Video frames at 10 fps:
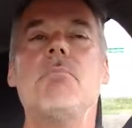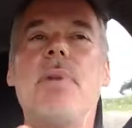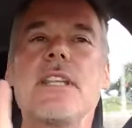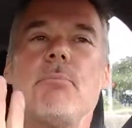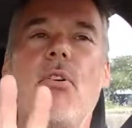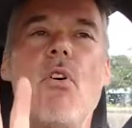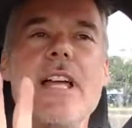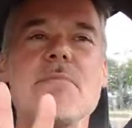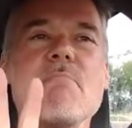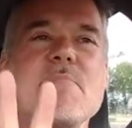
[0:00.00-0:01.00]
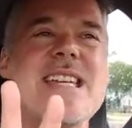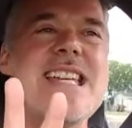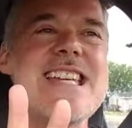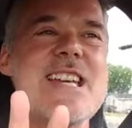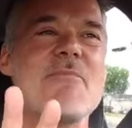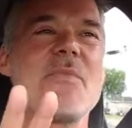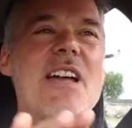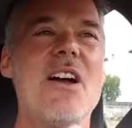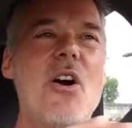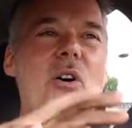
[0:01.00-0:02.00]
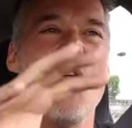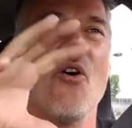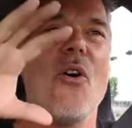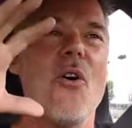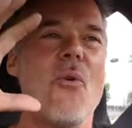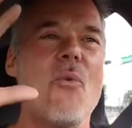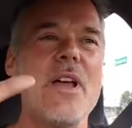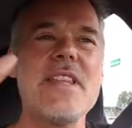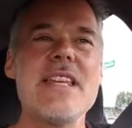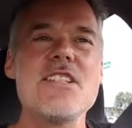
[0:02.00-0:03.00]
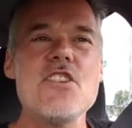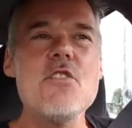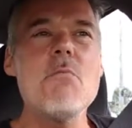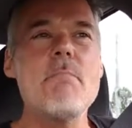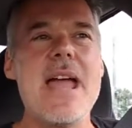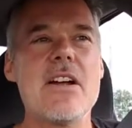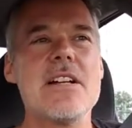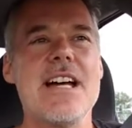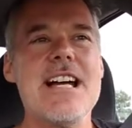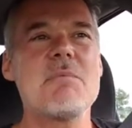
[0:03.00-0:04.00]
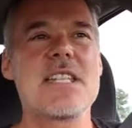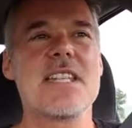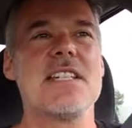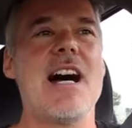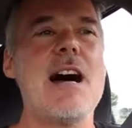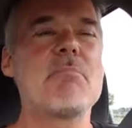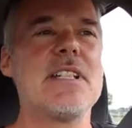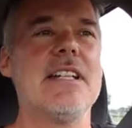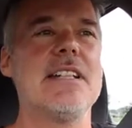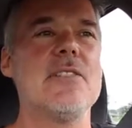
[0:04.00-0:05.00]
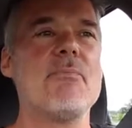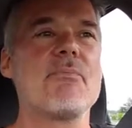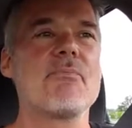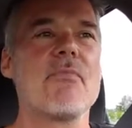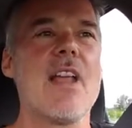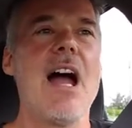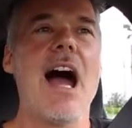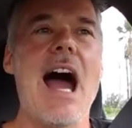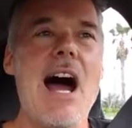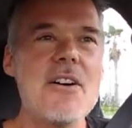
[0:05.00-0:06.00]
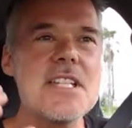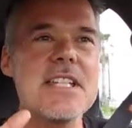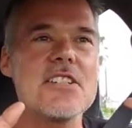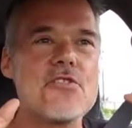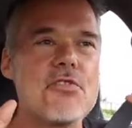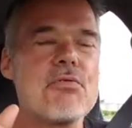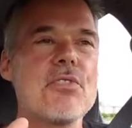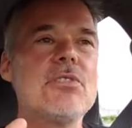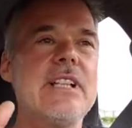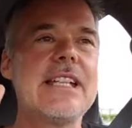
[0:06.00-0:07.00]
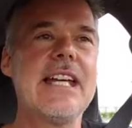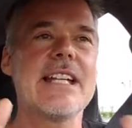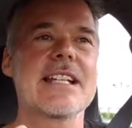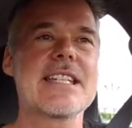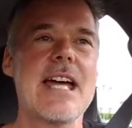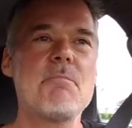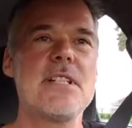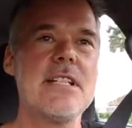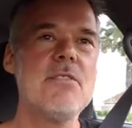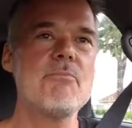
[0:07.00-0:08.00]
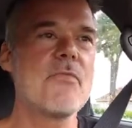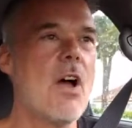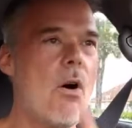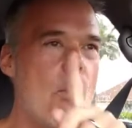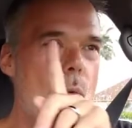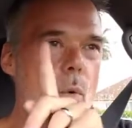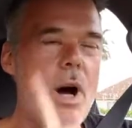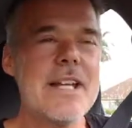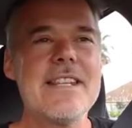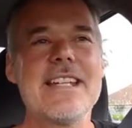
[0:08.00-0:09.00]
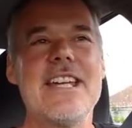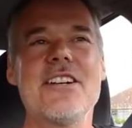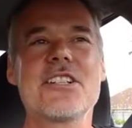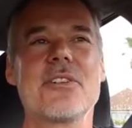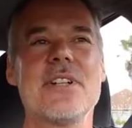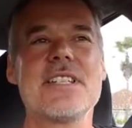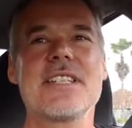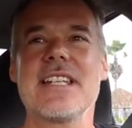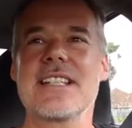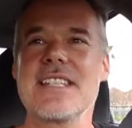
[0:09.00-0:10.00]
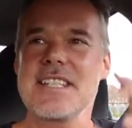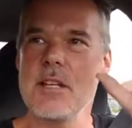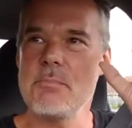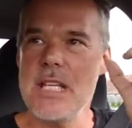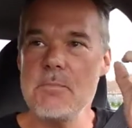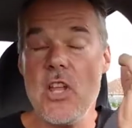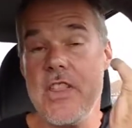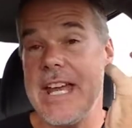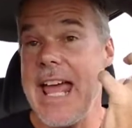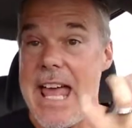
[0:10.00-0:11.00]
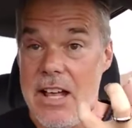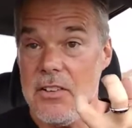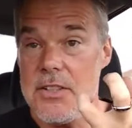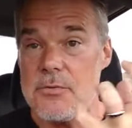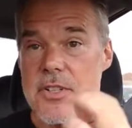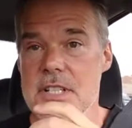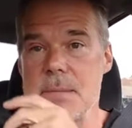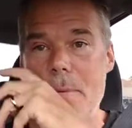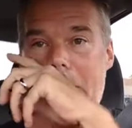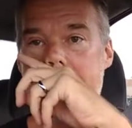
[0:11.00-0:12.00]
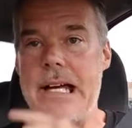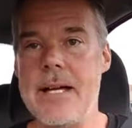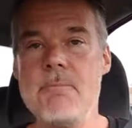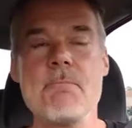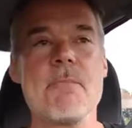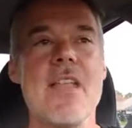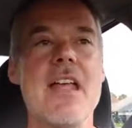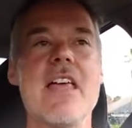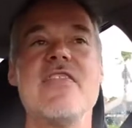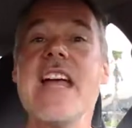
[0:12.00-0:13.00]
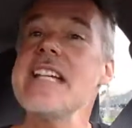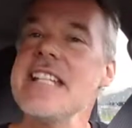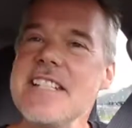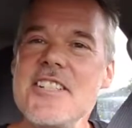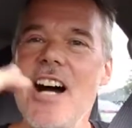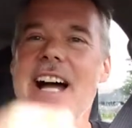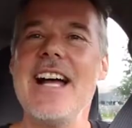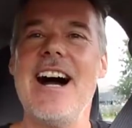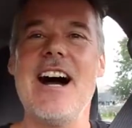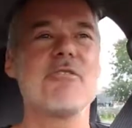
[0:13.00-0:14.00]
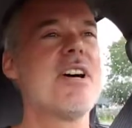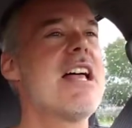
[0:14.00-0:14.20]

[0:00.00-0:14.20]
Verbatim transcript: But the point being, when the new paradigm is adopted, how does it truly get accepted? One of the characteristics is the people that held the first paradigm, they need to die off.